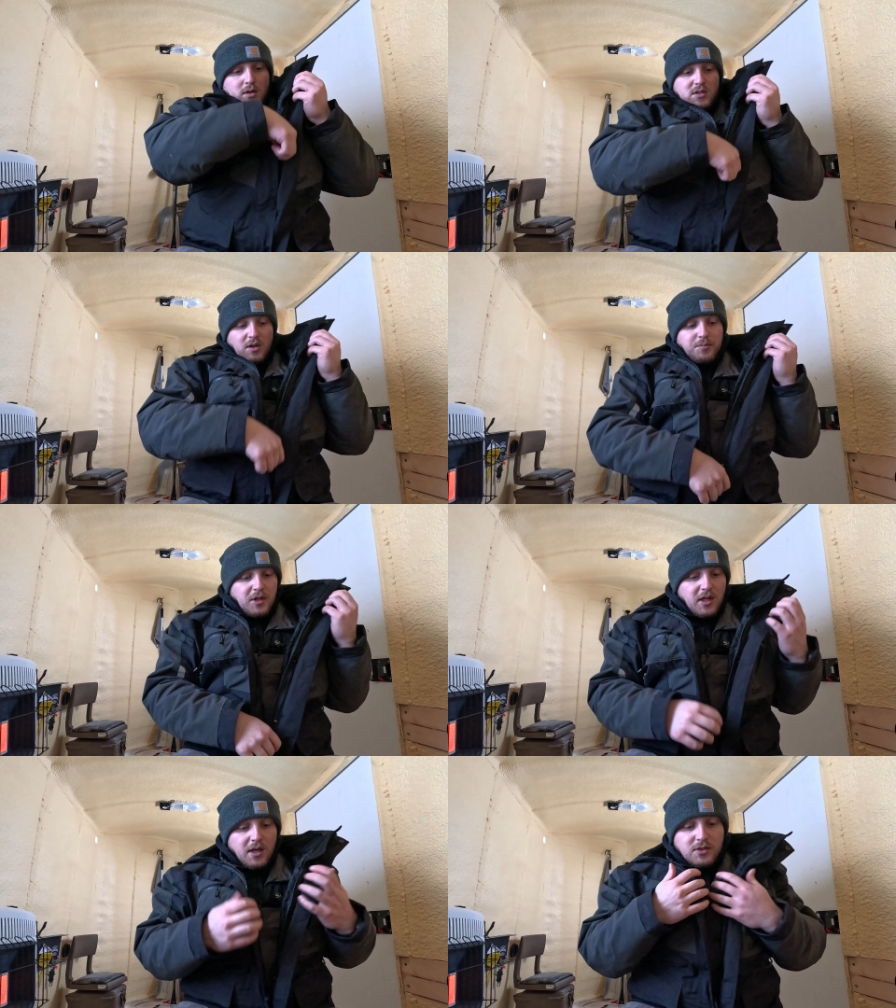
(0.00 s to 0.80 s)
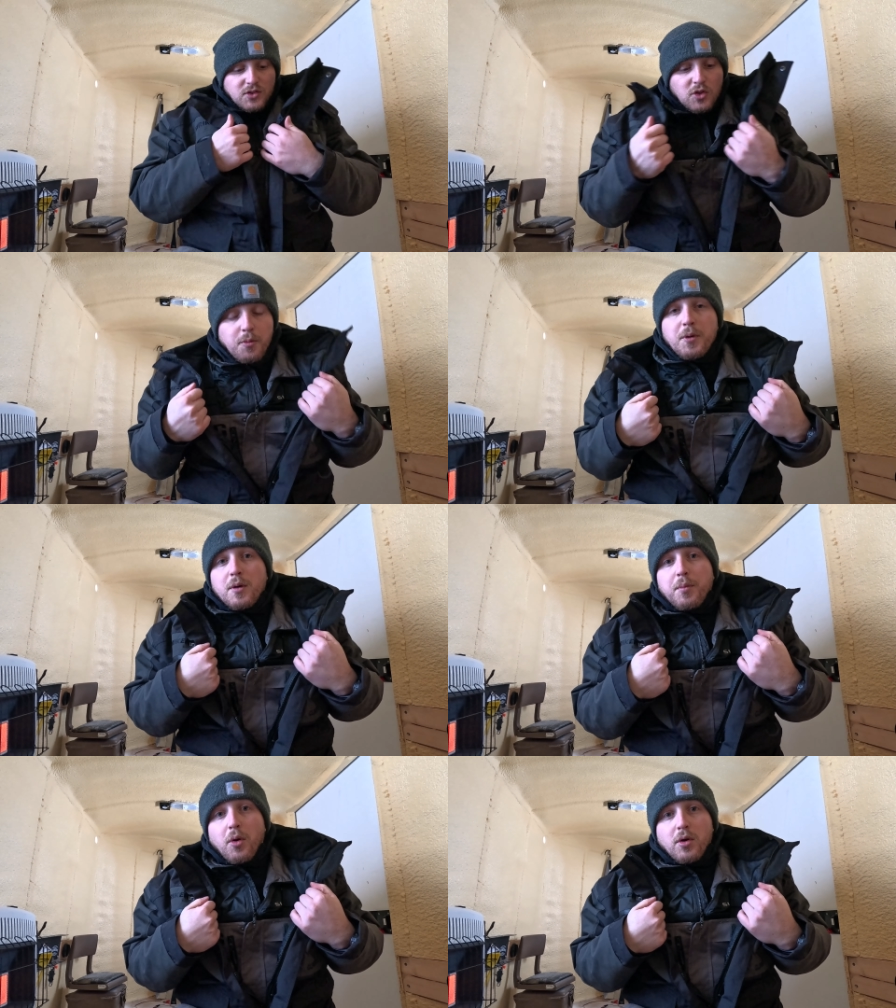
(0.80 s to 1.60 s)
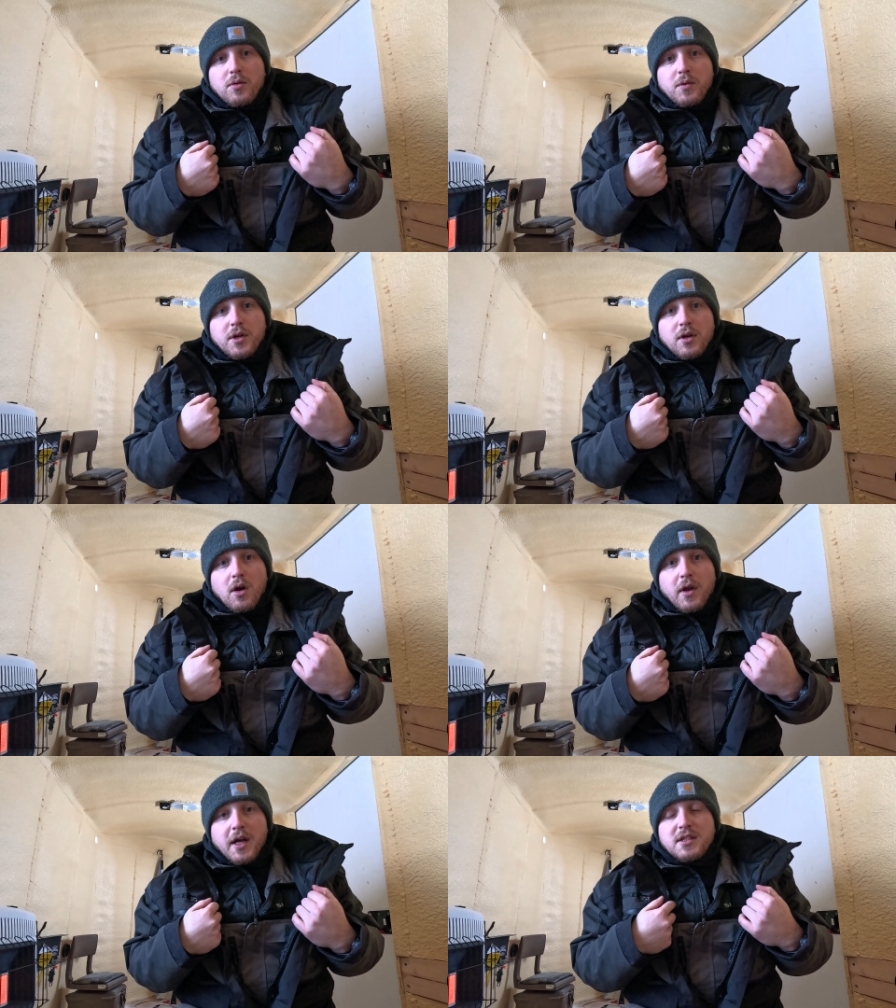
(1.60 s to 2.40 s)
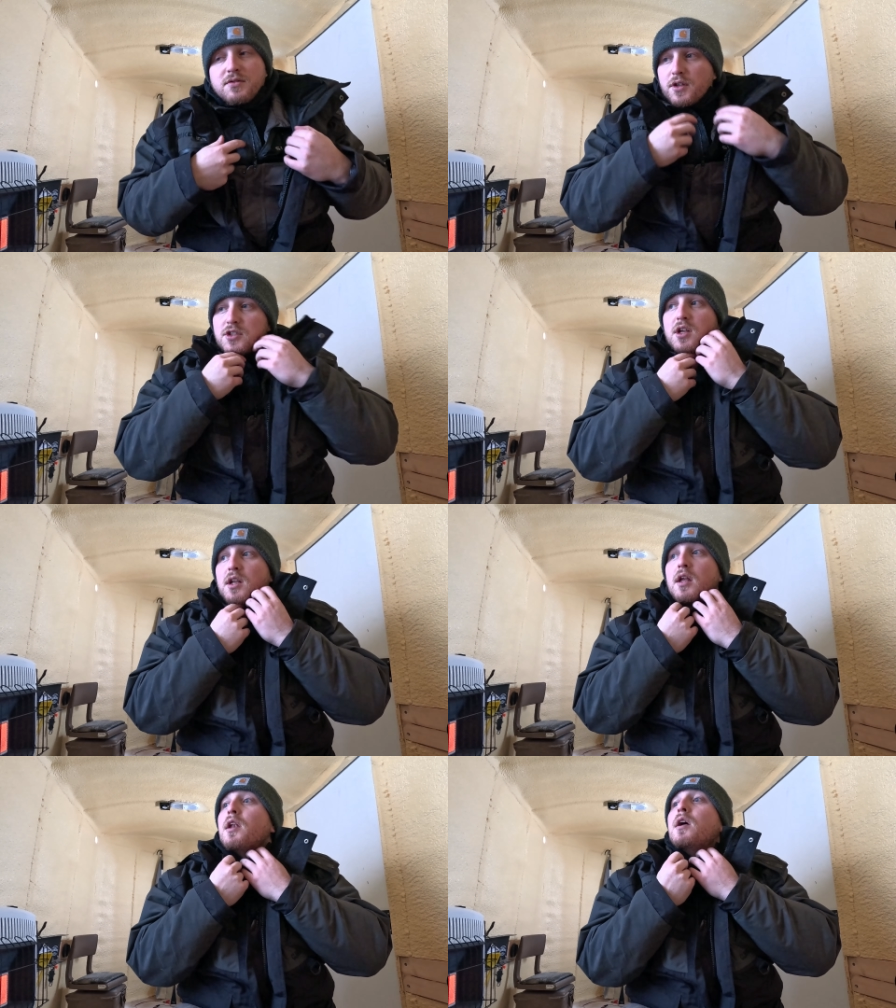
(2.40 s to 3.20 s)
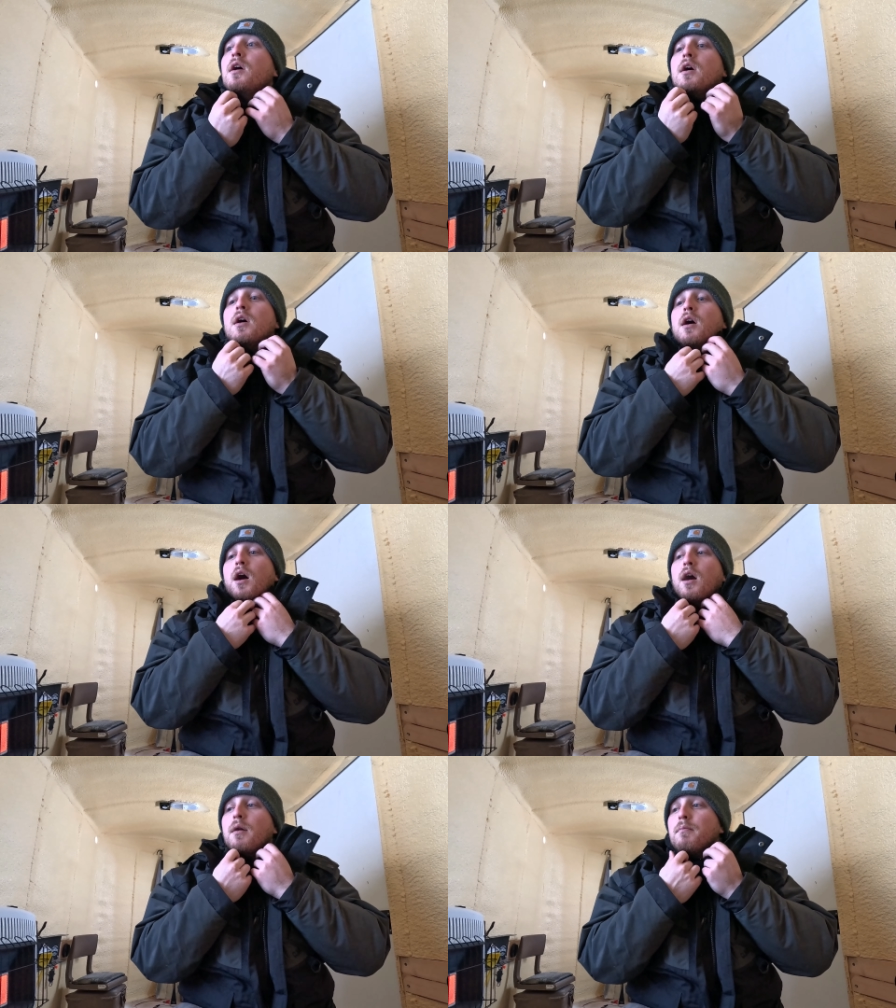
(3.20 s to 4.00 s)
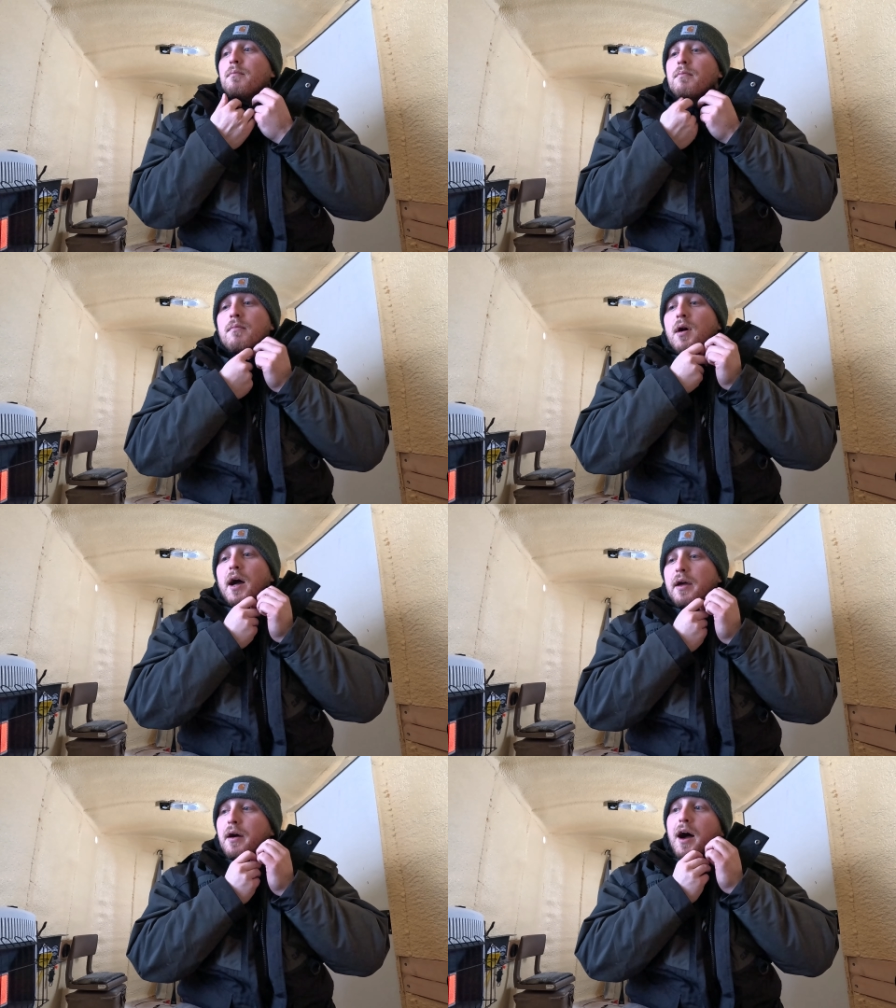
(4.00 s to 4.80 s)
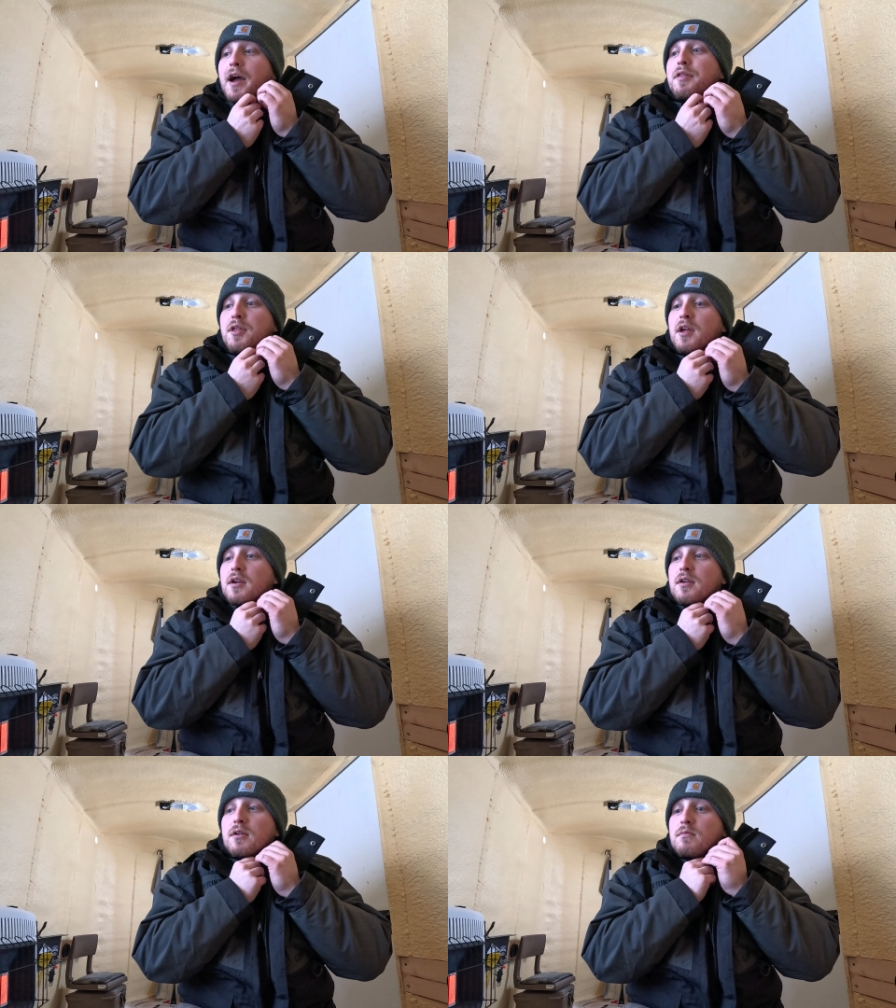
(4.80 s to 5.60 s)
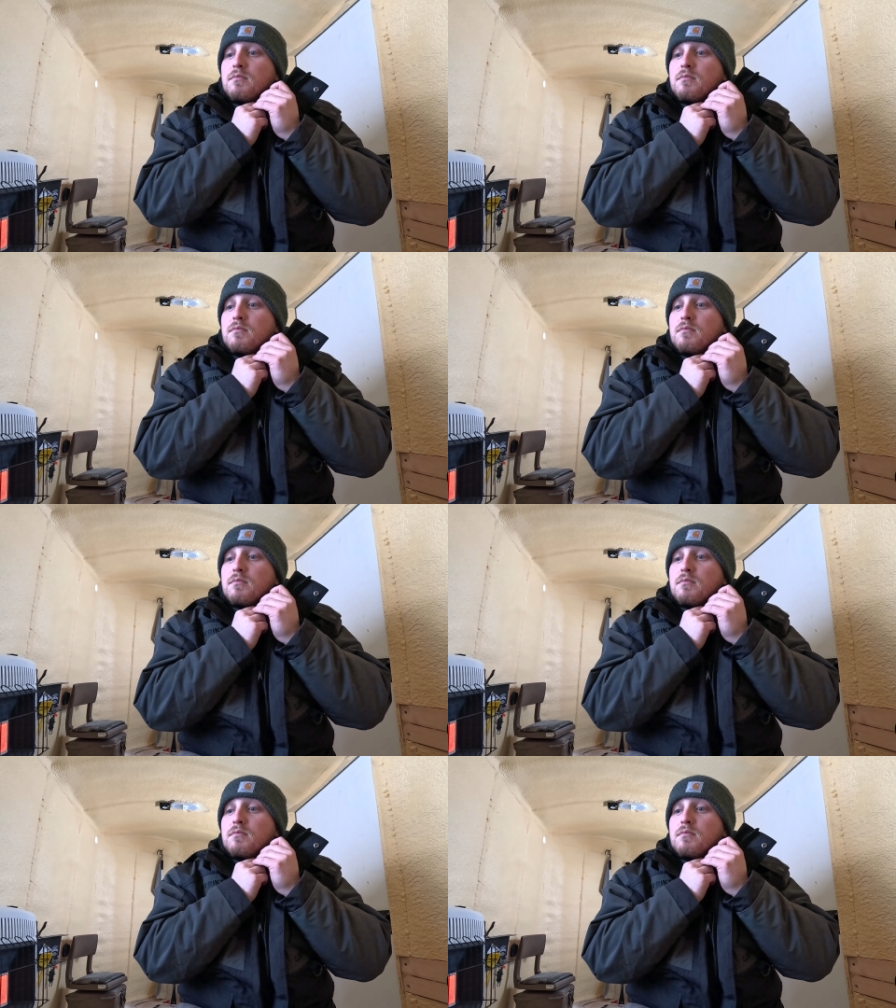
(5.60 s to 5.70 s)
something that is super important when you're out ice fishing, and I think